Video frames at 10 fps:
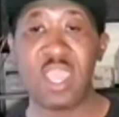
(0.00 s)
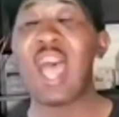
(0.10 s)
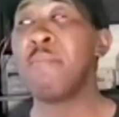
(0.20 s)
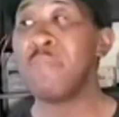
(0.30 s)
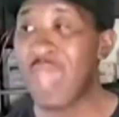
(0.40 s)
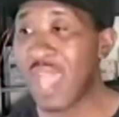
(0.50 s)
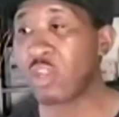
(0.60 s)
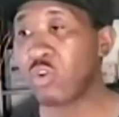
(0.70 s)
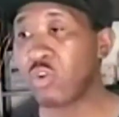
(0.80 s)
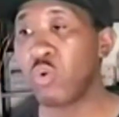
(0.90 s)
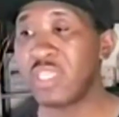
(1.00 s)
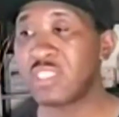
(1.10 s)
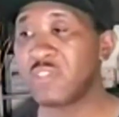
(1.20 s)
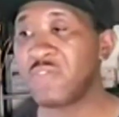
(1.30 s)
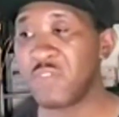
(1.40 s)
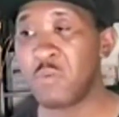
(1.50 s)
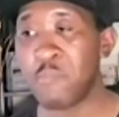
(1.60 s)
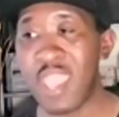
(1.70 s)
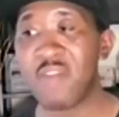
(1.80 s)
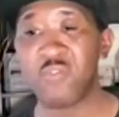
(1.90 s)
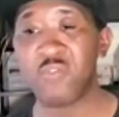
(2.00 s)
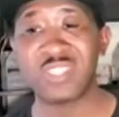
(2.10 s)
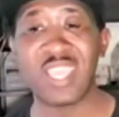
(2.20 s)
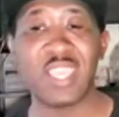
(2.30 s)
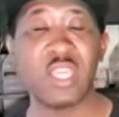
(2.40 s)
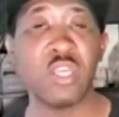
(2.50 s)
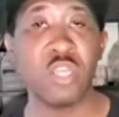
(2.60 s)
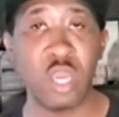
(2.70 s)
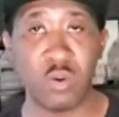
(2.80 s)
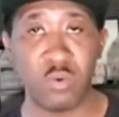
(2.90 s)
I'm not going to feel bad for saying no.